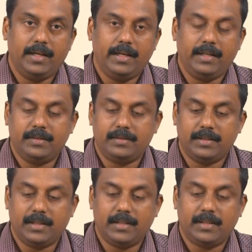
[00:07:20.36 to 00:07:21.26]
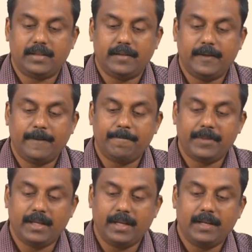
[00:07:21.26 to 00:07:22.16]
it is a,
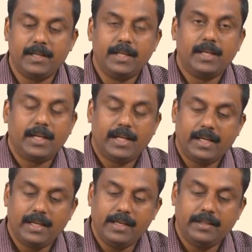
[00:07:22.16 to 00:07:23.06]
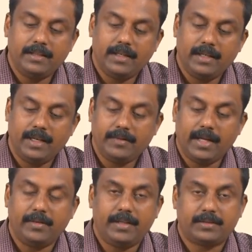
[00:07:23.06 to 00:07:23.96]

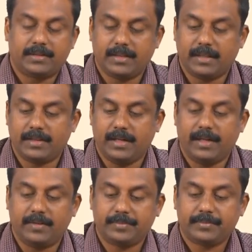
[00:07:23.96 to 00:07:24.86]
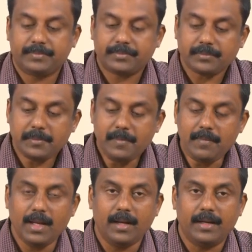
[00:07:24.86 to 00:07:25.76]
yeah, it is as an uh,
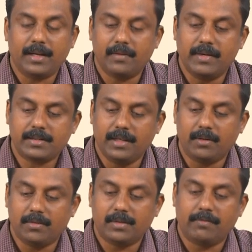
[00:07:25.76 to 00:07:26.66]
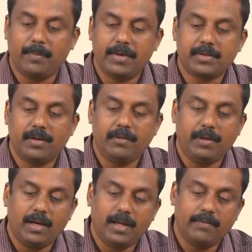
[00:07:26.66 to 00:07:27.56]
in a conventional inclusion formation
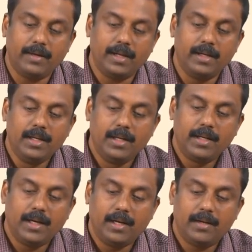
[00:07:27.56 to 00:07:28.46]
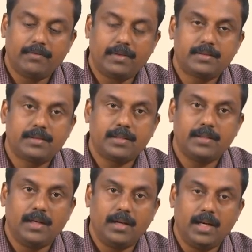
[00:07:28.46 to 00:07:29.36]
you will have an uh, first
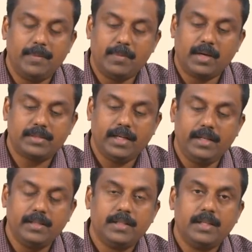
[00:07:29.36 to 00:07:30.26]
uh, aluminum oxide